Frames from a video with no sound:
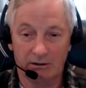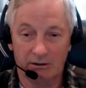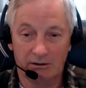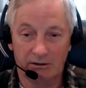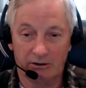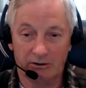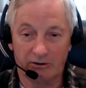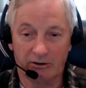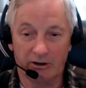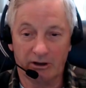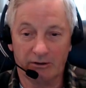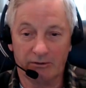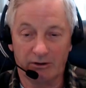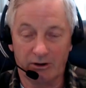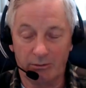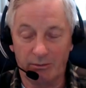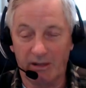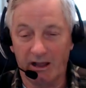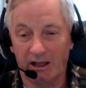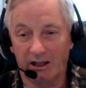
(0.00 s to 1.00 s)
there's enough
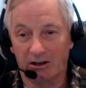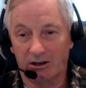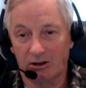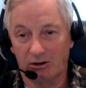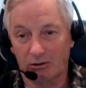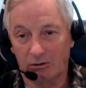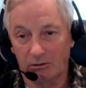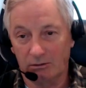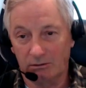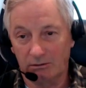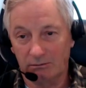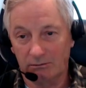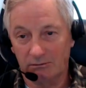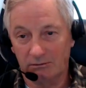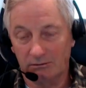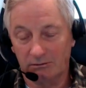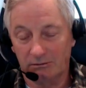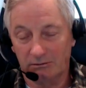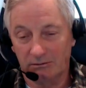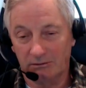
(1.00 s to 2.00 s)
demand to
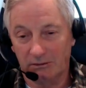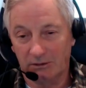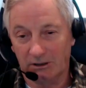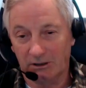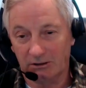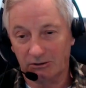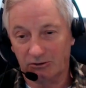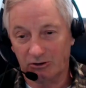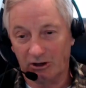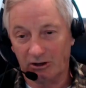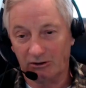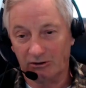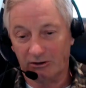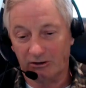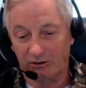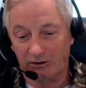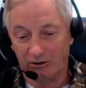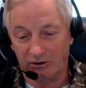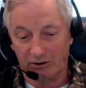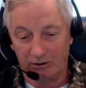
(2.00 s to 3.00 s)
change the
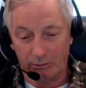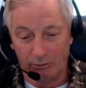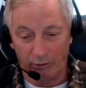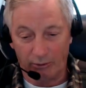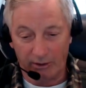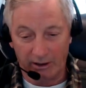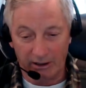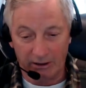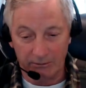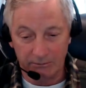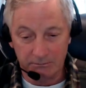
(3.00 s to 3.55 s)
system around.